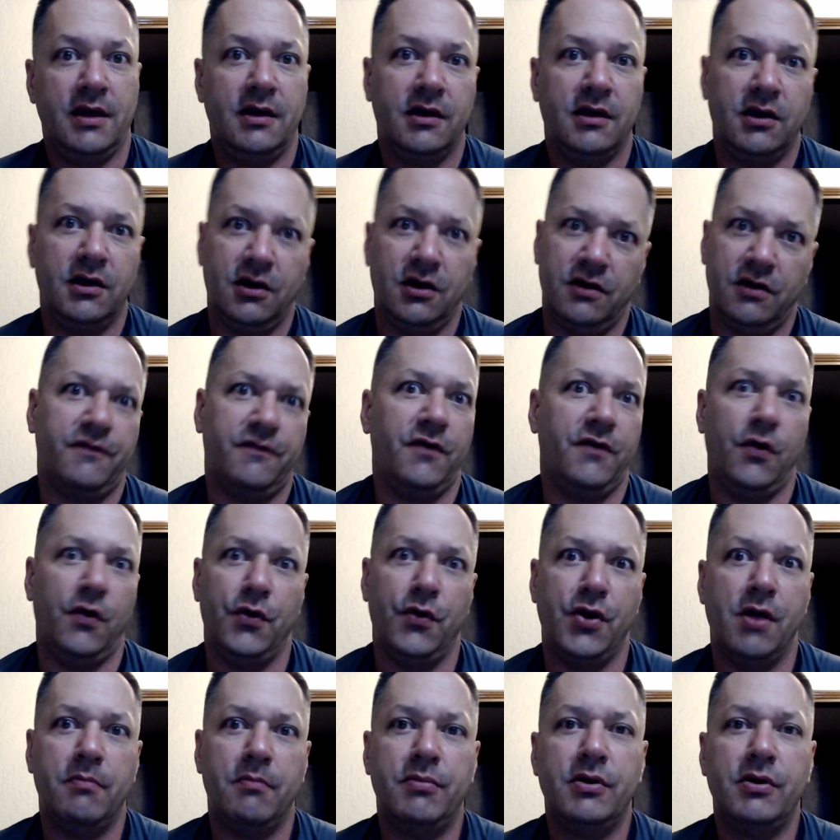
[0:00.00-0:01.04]
get her phone
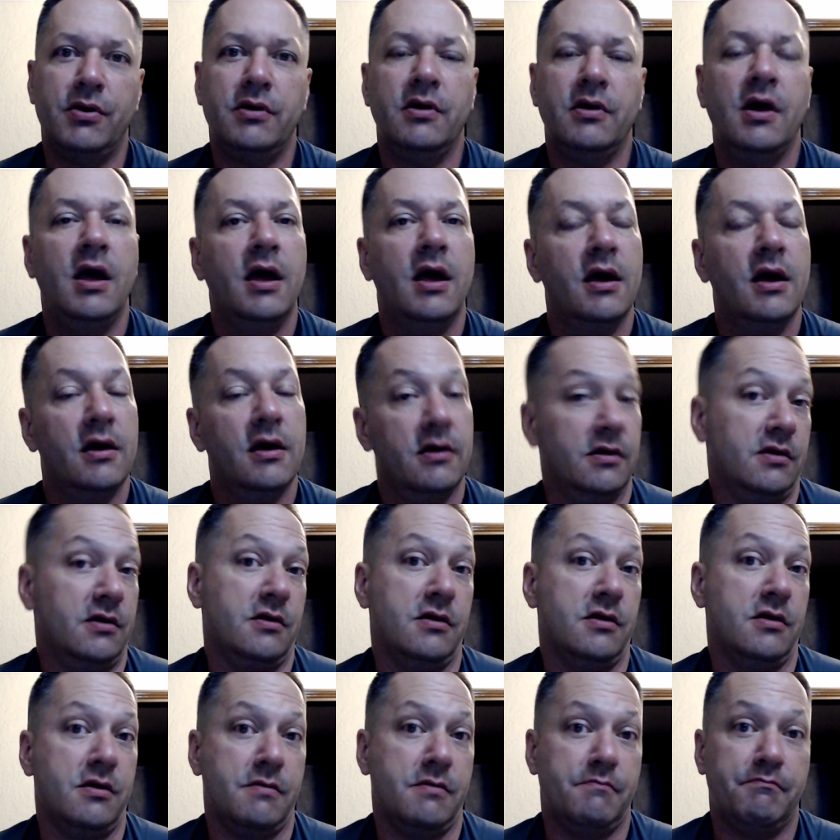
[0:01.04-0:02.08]
number,
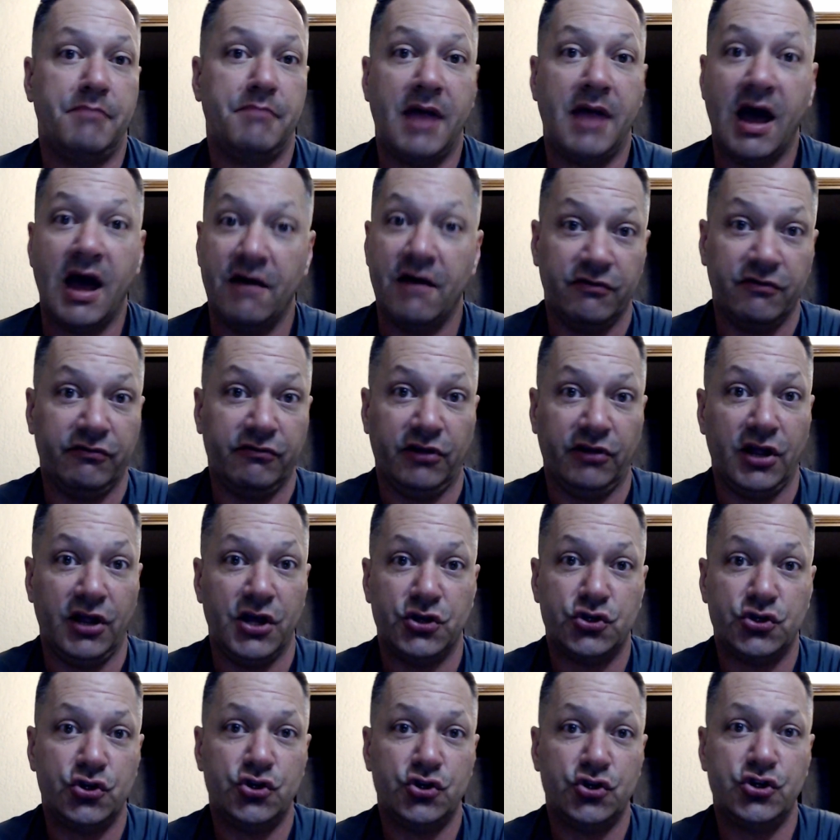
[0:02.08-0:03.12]
have a
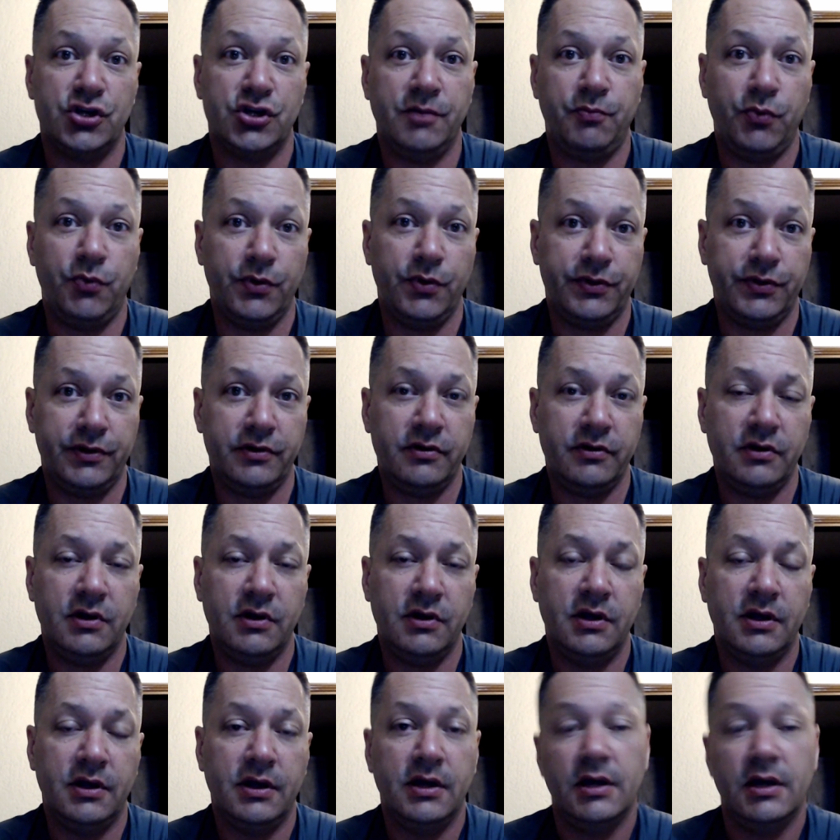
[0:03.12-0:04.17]
relationship with her.
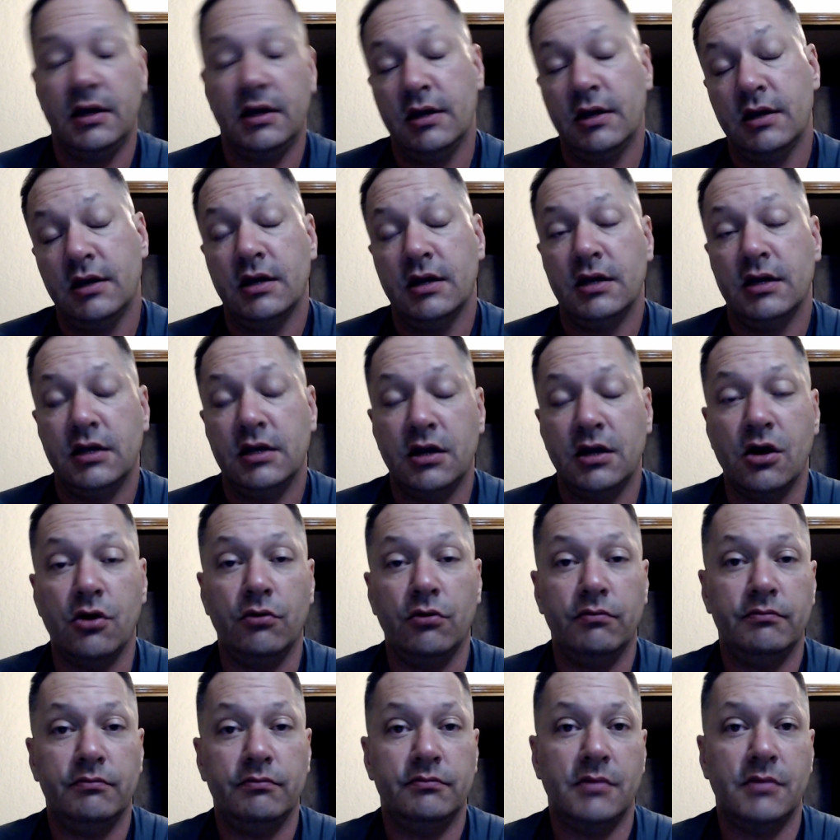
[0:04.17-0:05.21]
You
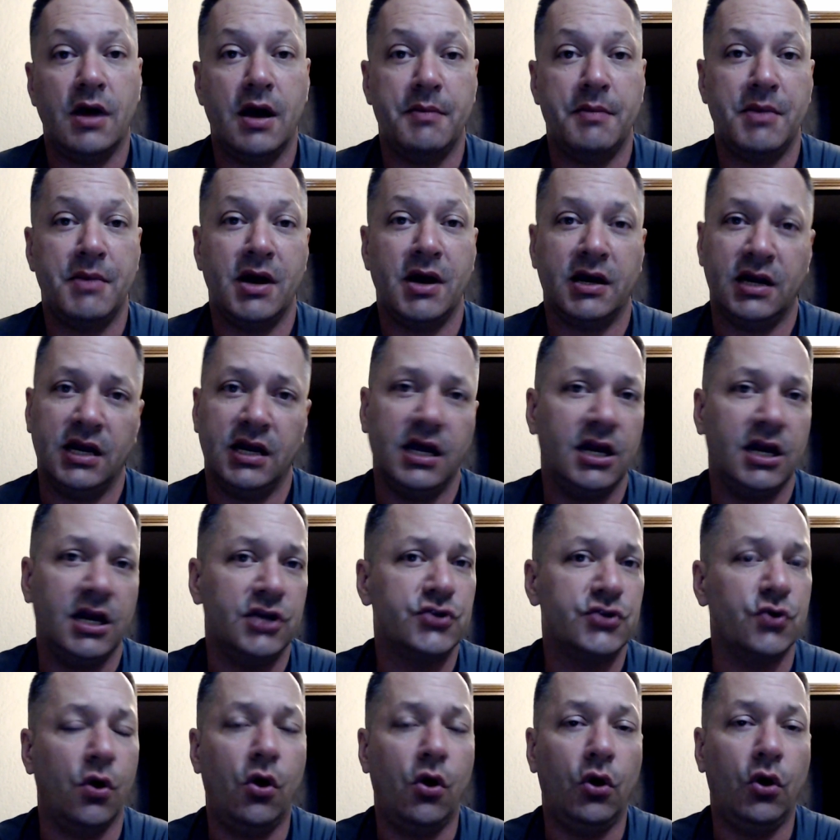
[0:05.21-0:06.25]
know, I'm not going to get
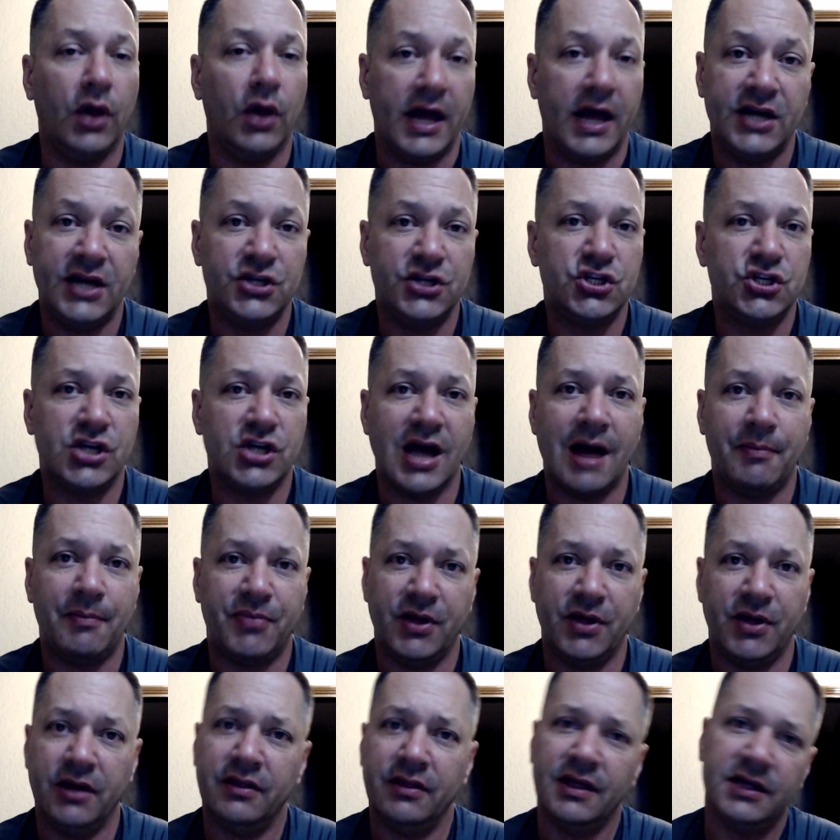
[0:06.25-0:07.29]
into a whole age gap
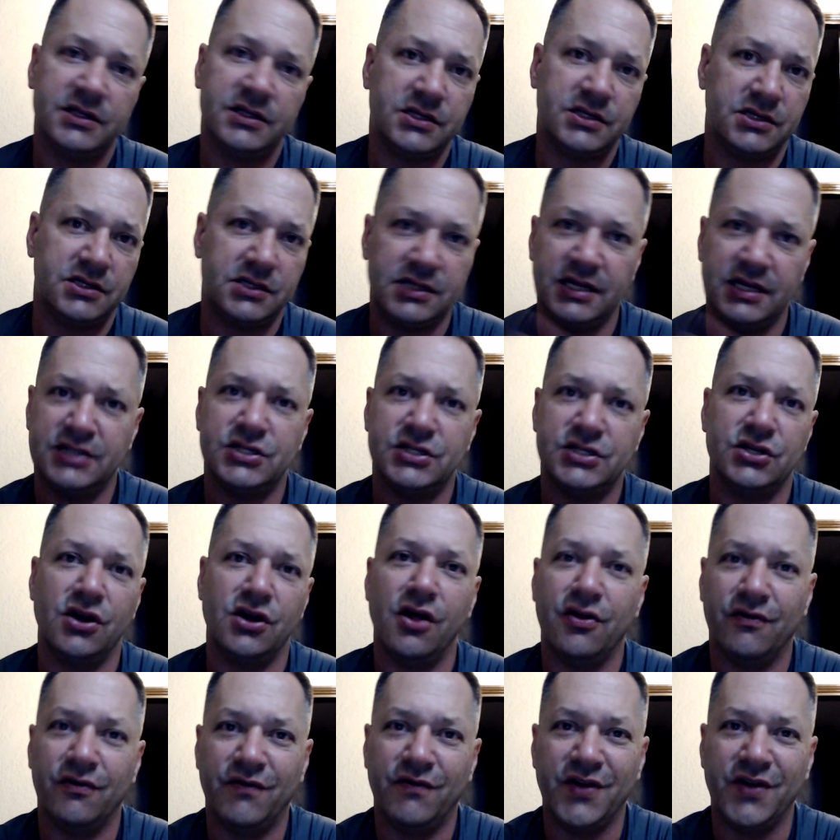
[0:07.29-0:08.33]
thing. That's
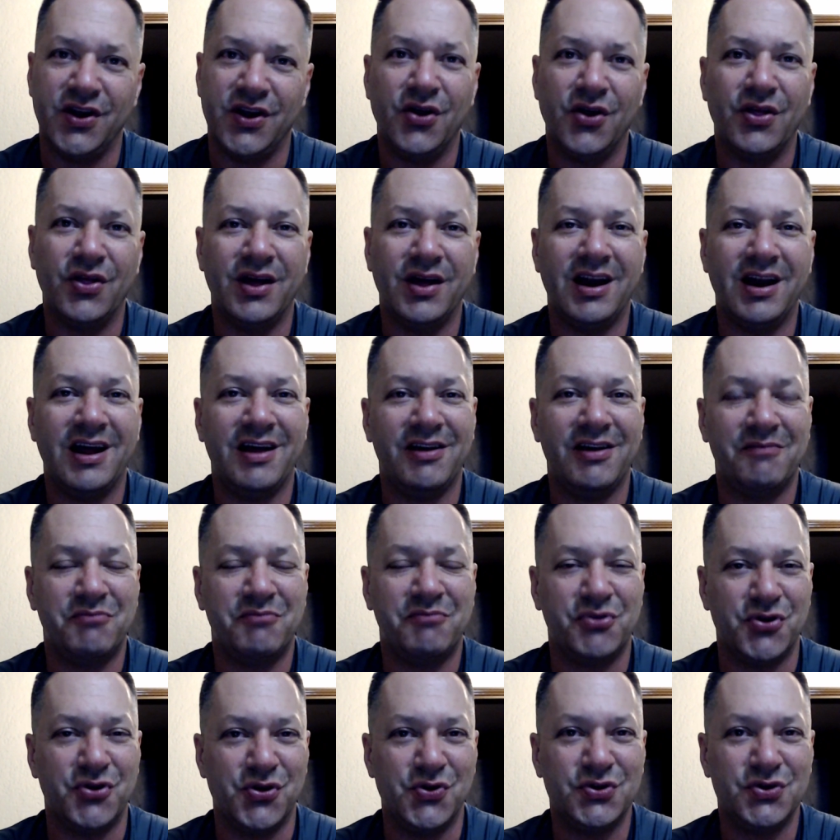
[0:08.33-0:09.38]
another video that I
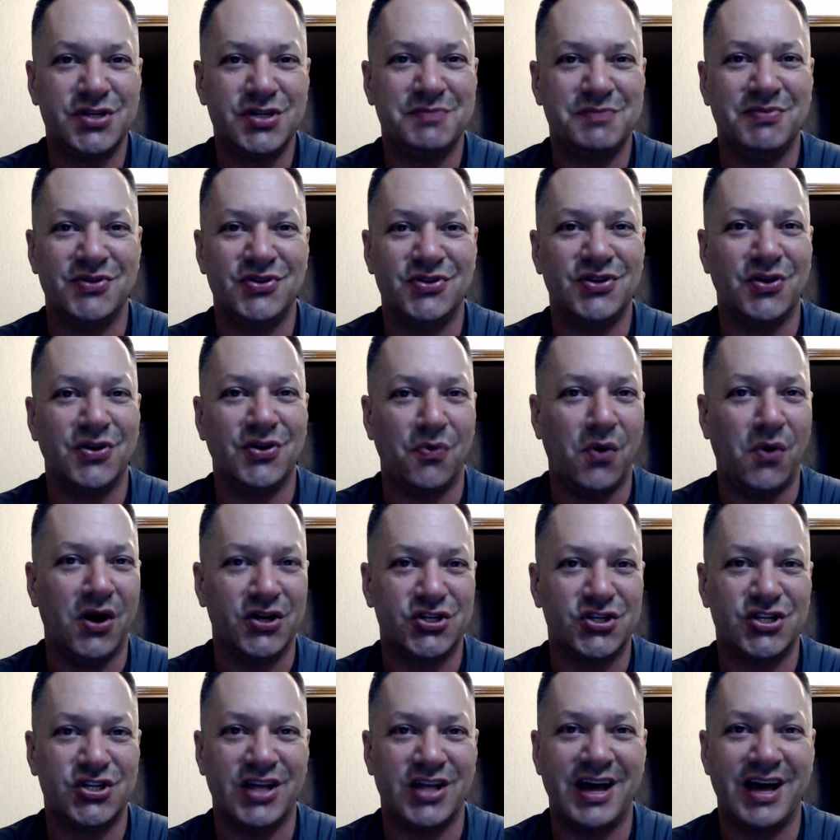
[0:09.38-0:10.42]
produced, but you can
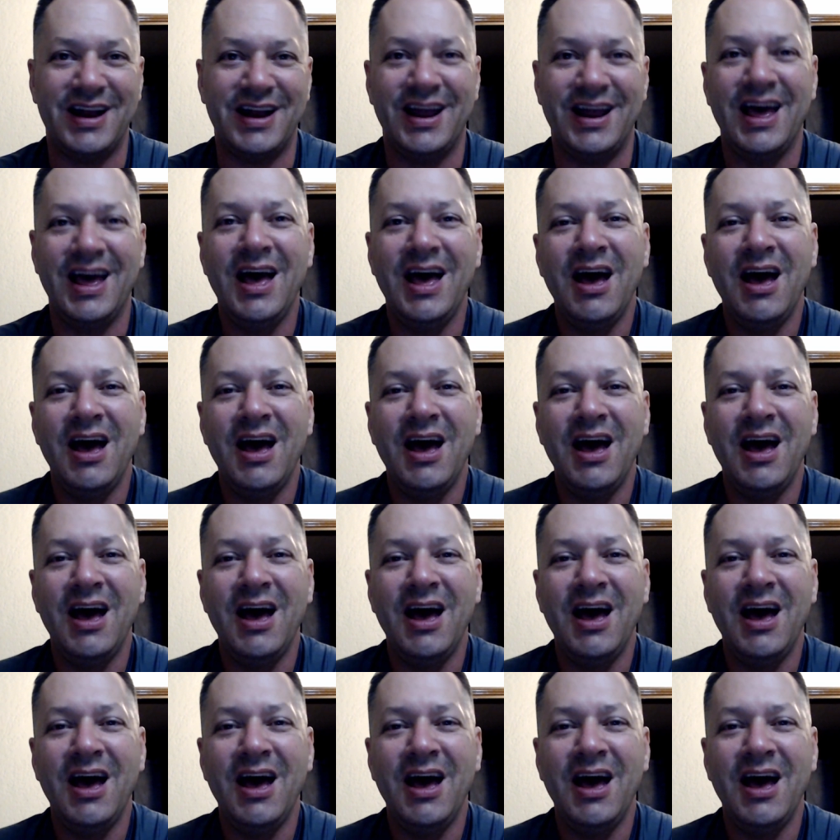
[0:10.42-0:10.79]
watch that.